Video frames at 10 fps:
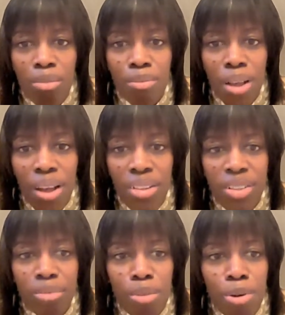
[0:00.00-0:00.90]

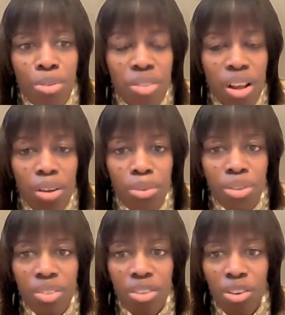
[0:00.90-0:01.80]
I did my
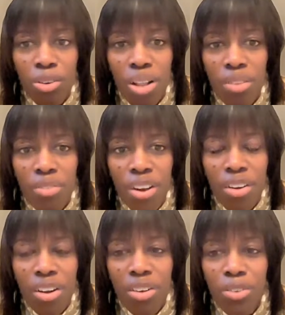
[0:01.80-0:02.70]
postdoc with Toto
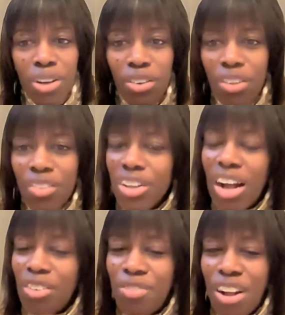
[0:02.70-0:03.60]
Oliveira, who I call
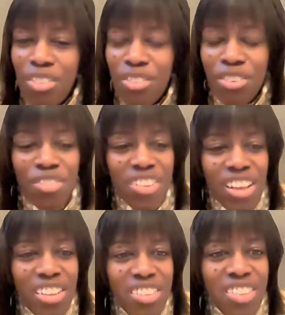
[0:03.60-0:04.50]
the godfather of
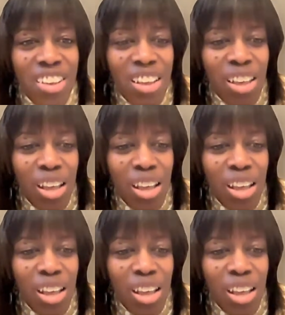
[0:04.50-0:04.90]
snails,